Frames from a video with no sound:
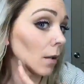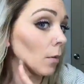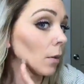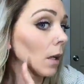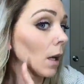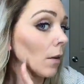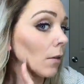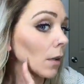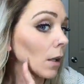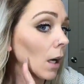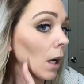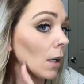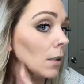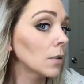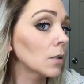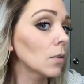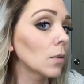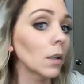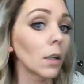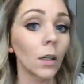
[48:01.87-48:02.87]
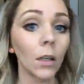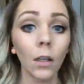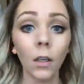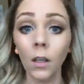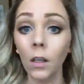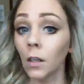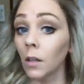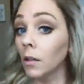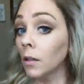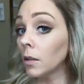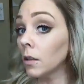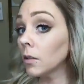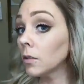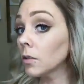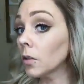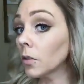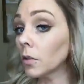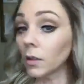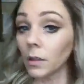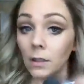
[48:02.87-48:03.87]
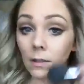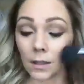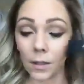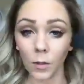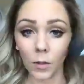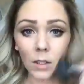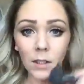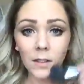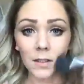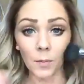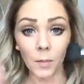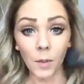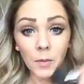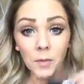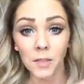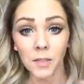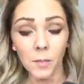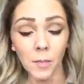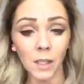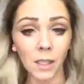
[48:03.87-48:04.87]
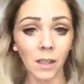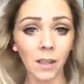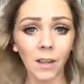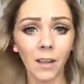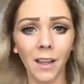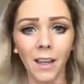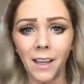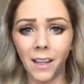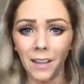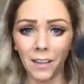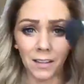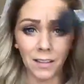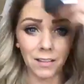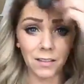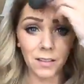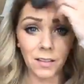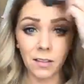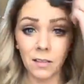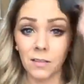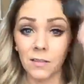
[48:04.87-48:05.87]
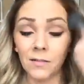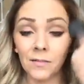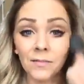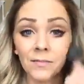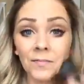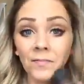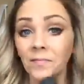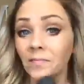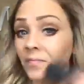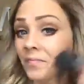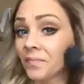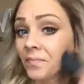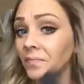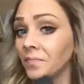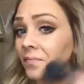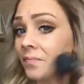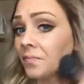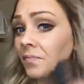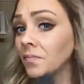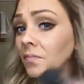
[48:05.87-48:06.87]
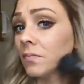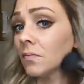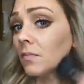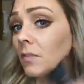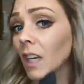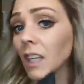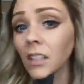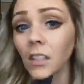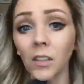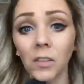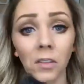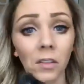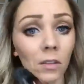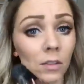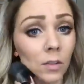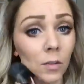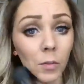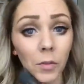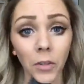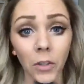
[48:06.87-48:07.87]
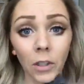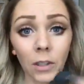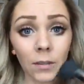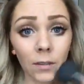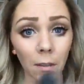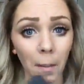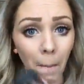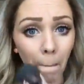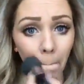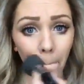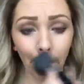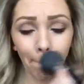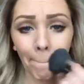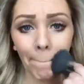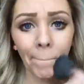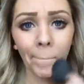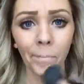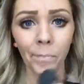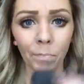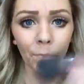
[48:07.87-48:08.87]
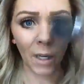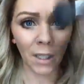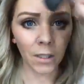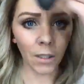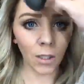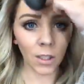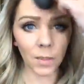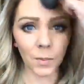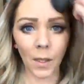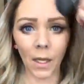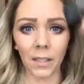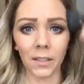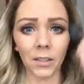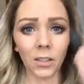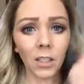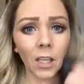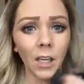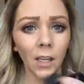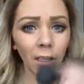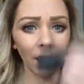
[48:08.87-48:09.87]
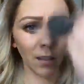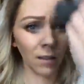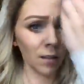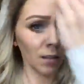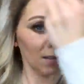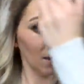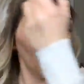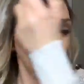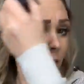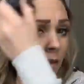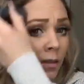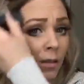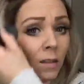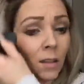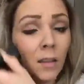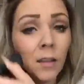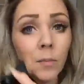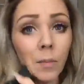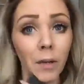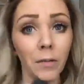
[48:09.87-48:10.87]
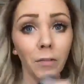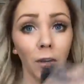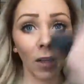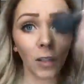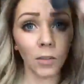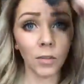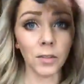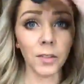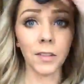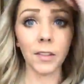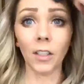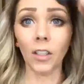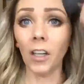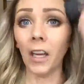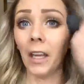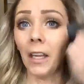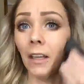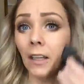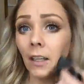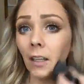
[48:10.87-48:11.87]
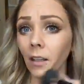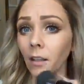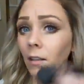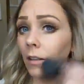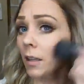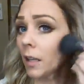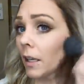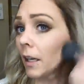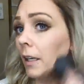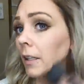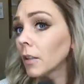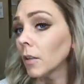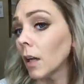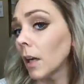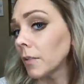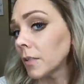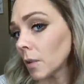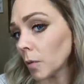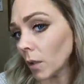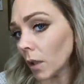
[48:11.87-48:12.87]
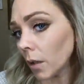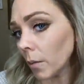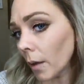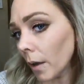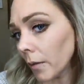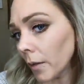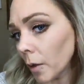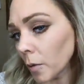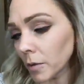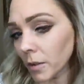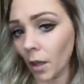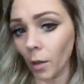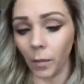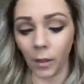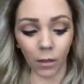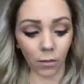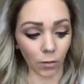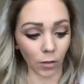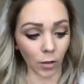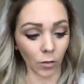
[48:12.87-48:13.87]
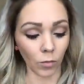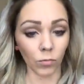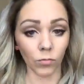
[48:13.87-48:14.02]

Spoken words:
we have a contour, totally see where it's supposed to be, and I don't look super crazy. My dark spots are gone. My freckles are hidden, and I don't have to worry about those coming through.